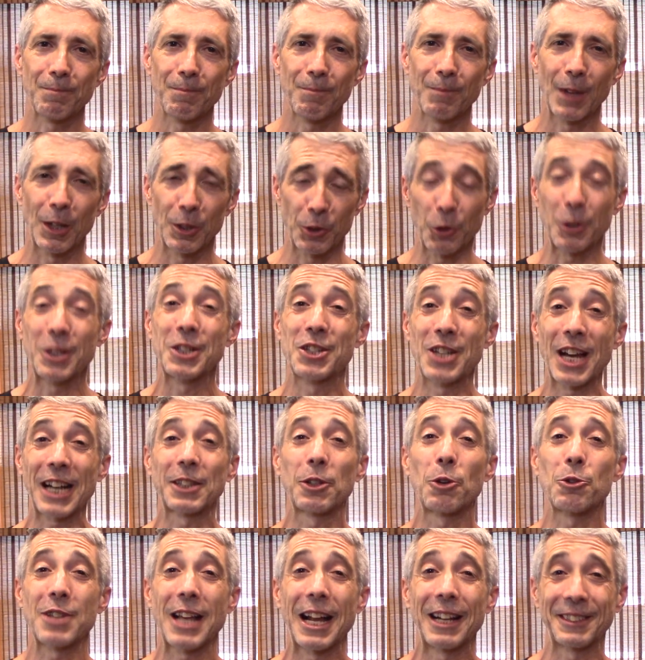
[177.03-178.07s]
So you can check
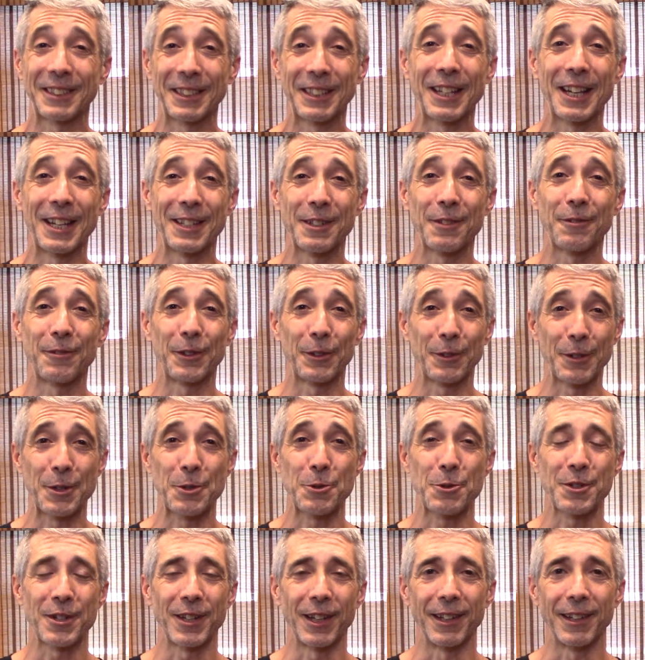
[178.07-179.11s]
those out at the end if you're
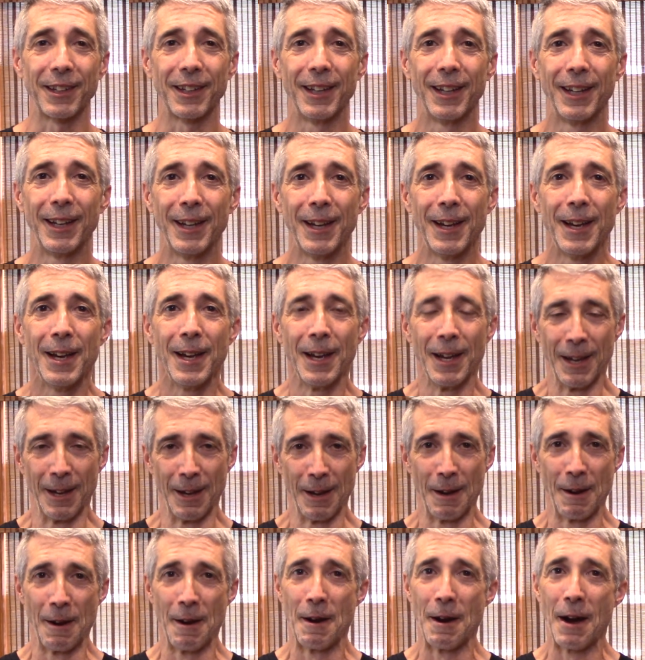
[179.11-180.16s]
interested.
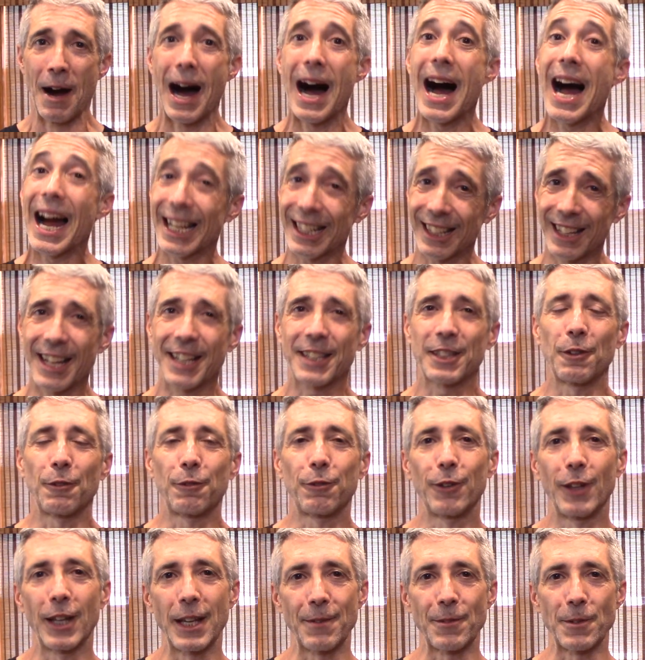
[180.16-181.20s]
I like the
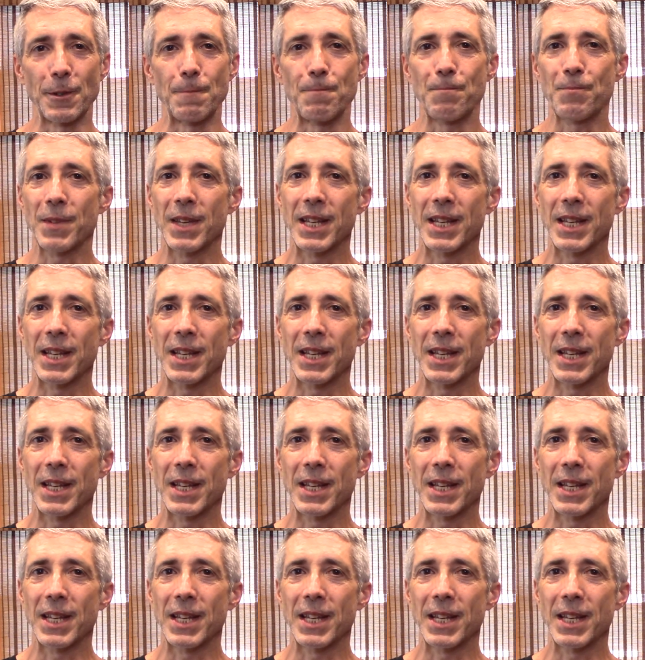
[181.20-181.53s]
flavor.